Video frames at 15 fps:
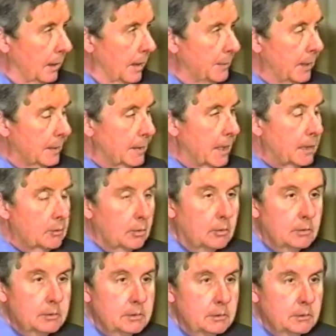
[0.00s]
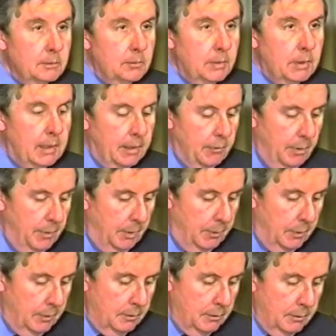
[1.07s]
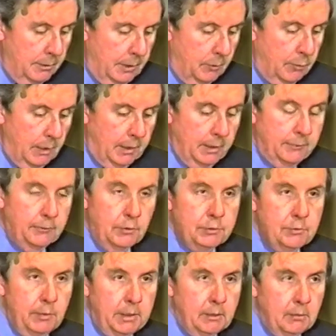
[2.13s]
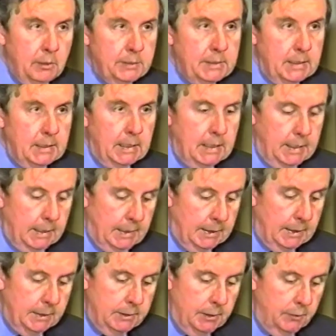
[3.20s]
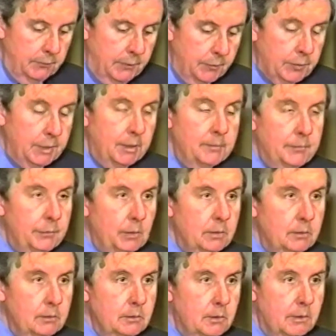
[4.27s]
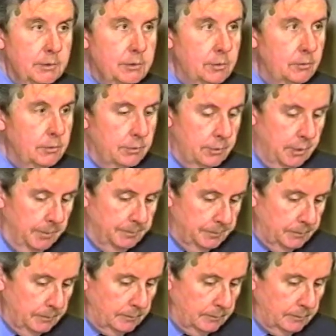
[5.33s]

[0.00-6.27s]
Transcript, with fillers: I'm not that old, but I remember that when I first went across the Atlantic in nineteen fifty on a student trip,